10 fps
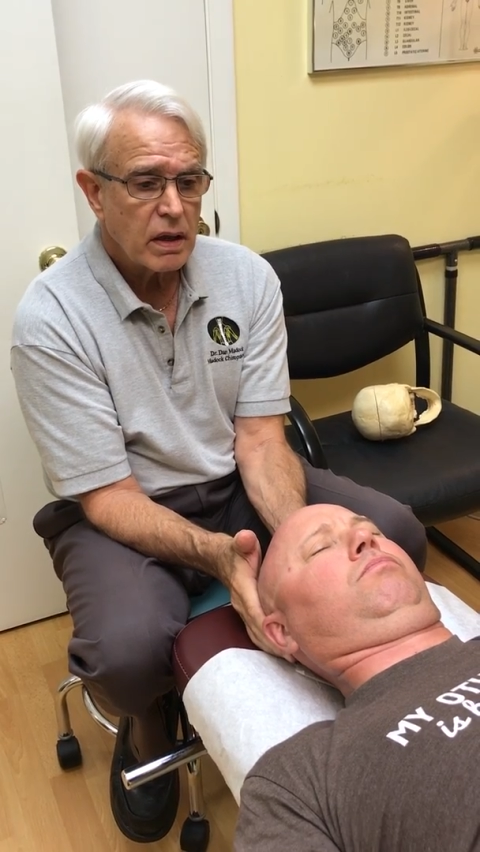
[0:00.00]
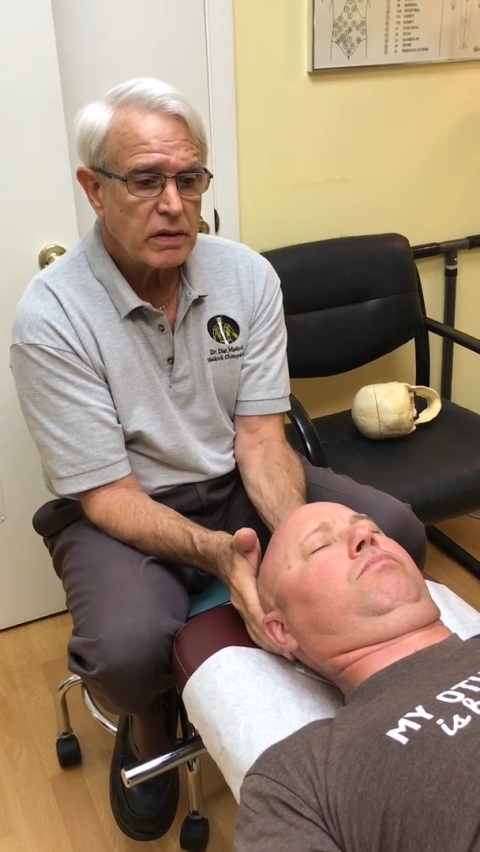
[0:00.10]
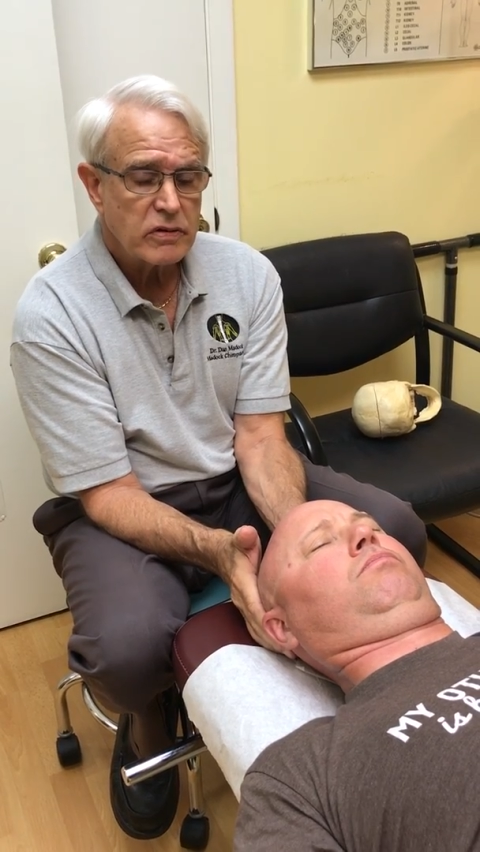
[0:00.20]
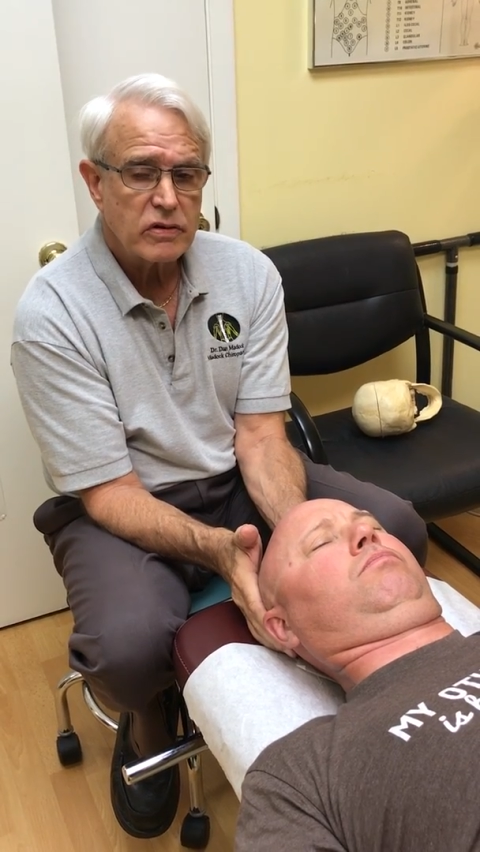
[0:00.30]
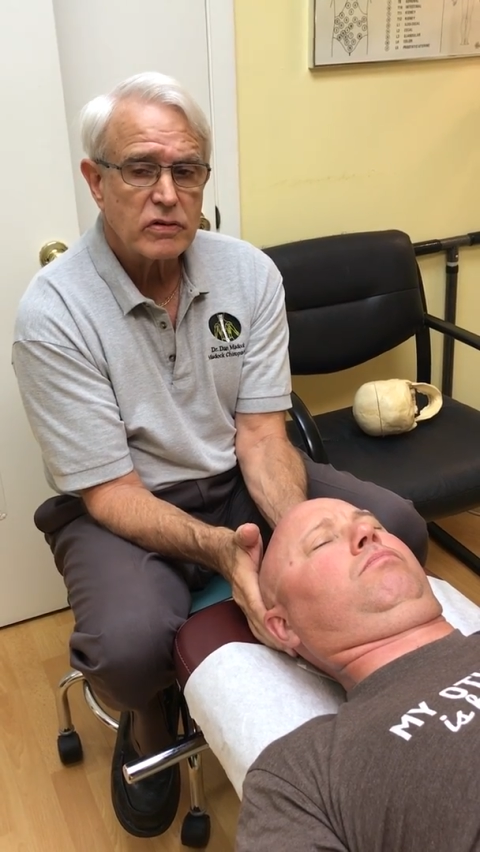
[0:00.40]

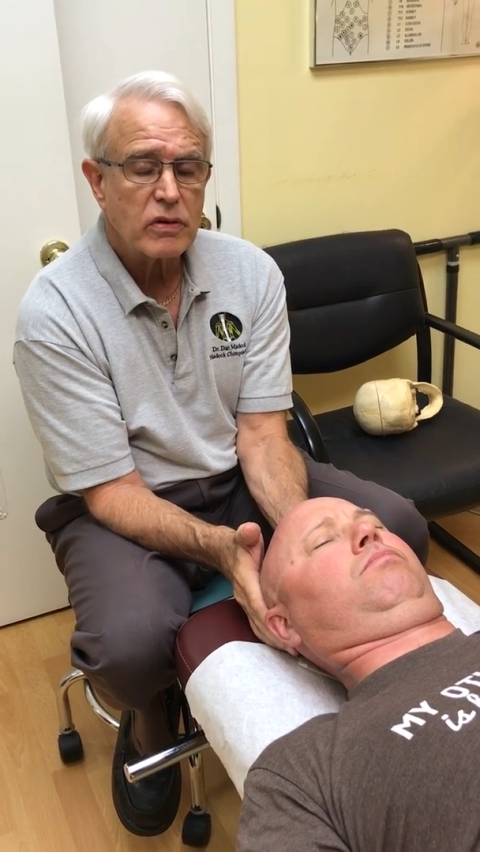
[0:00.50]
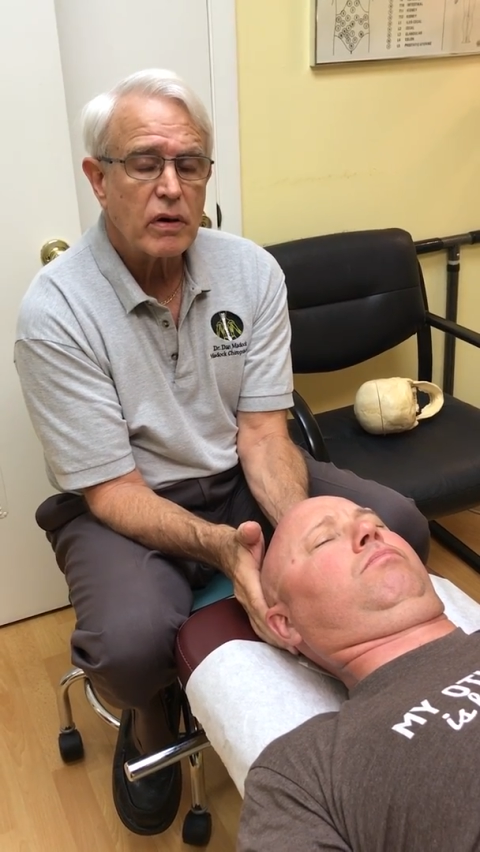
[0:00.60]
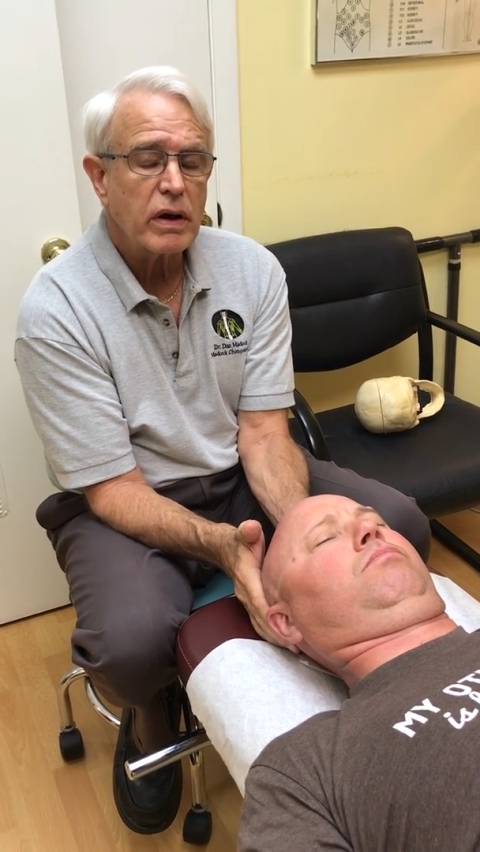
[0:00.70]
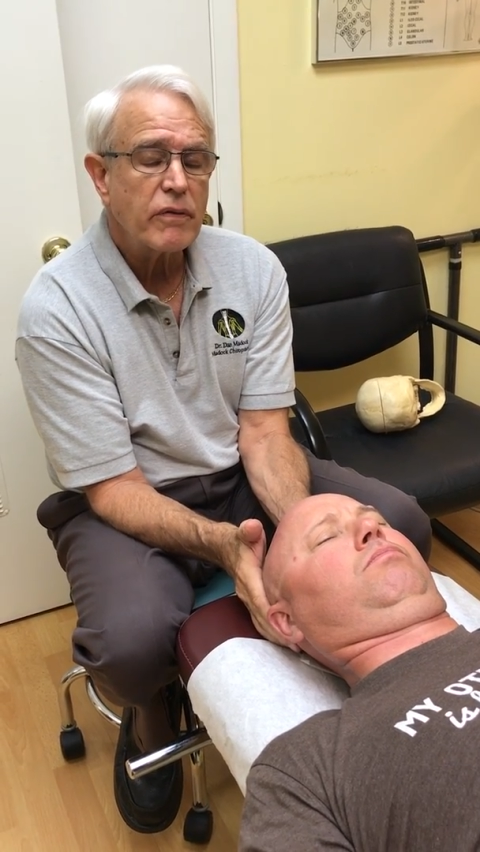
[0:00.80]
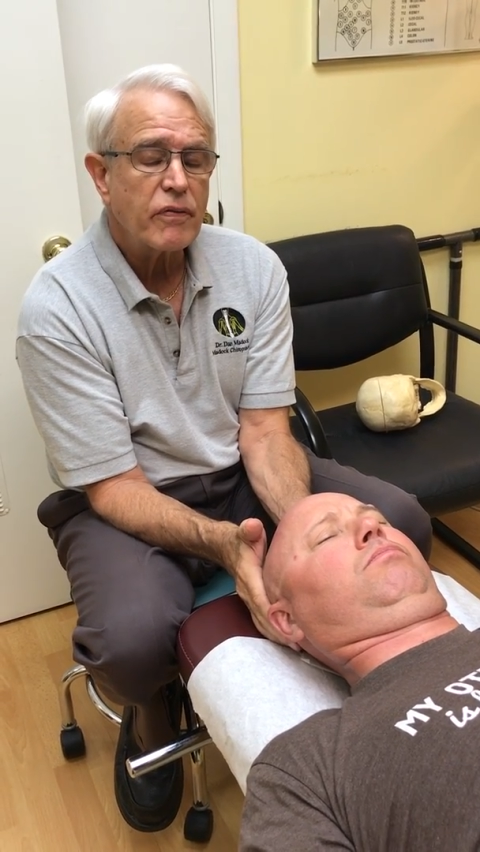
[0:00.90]
And this is
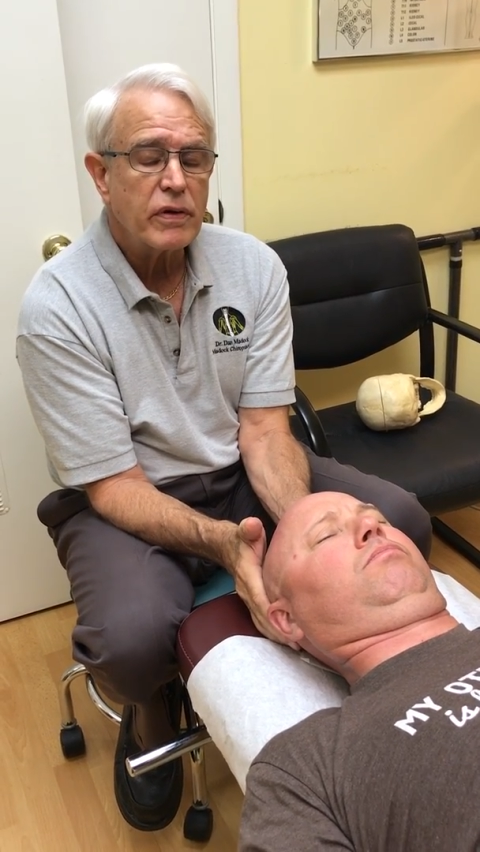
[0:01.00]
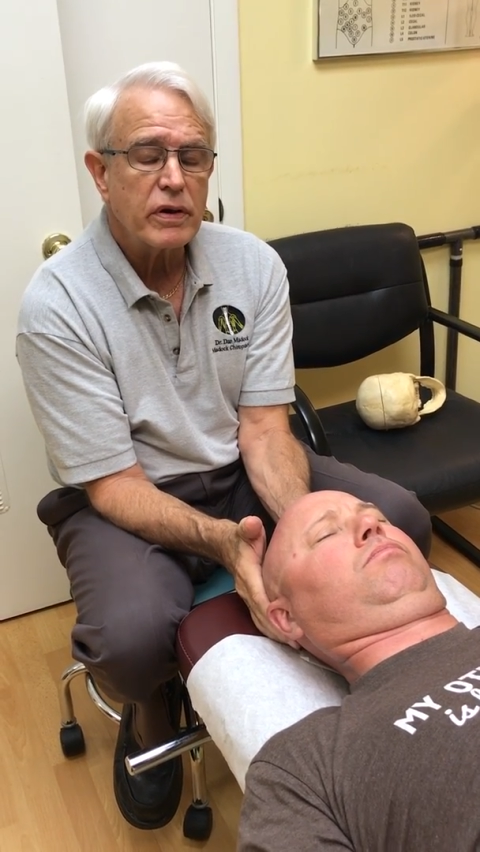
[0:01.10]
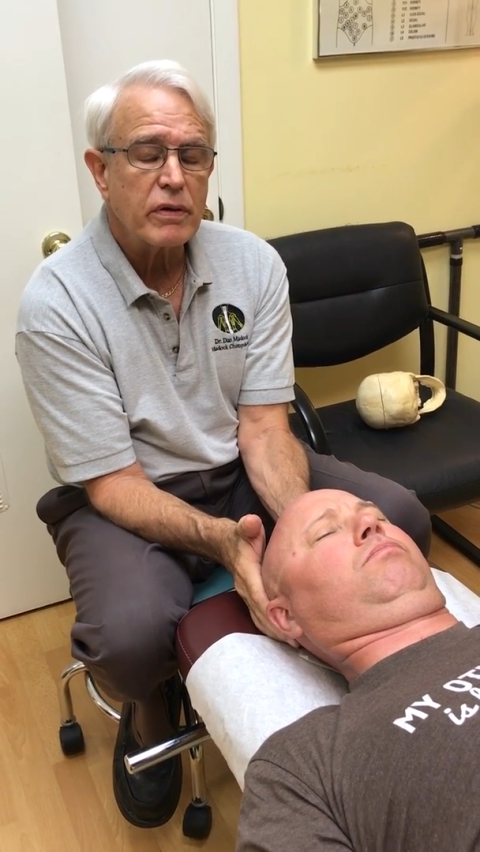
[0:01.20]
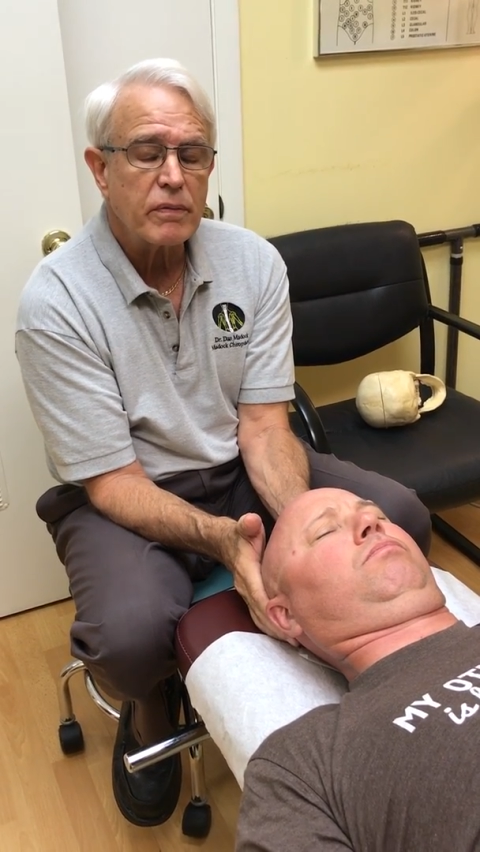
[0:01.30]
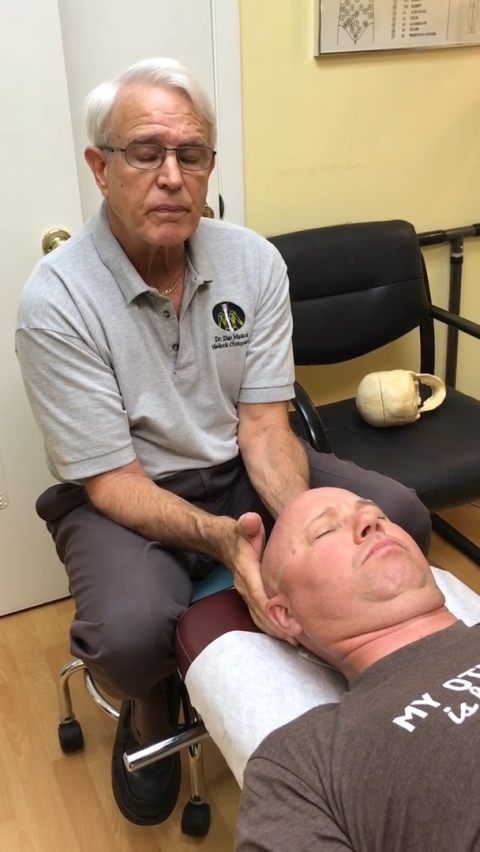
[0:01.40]
great for
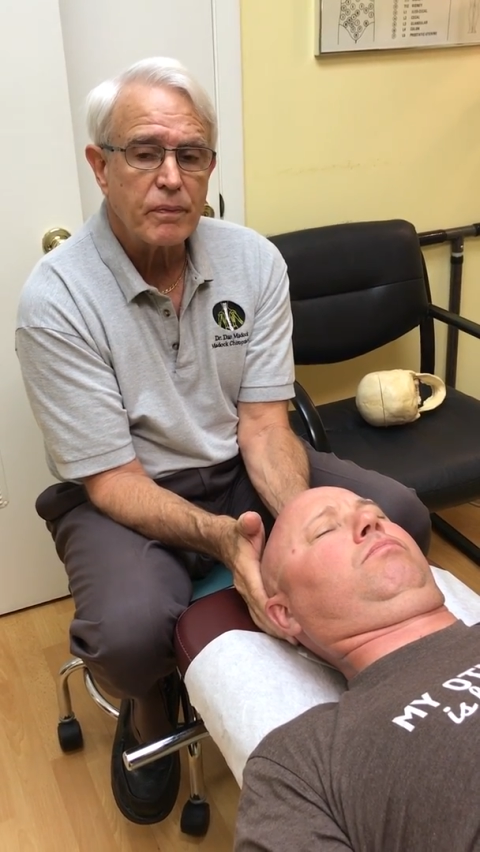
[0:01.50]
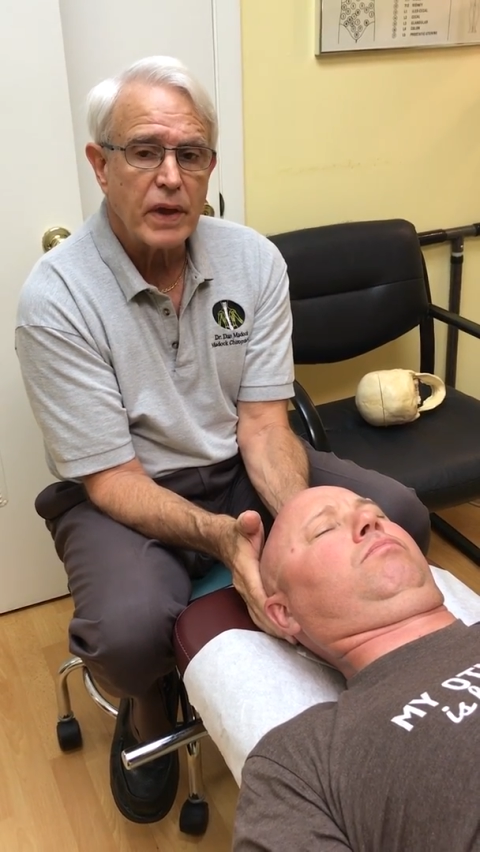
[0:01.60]
your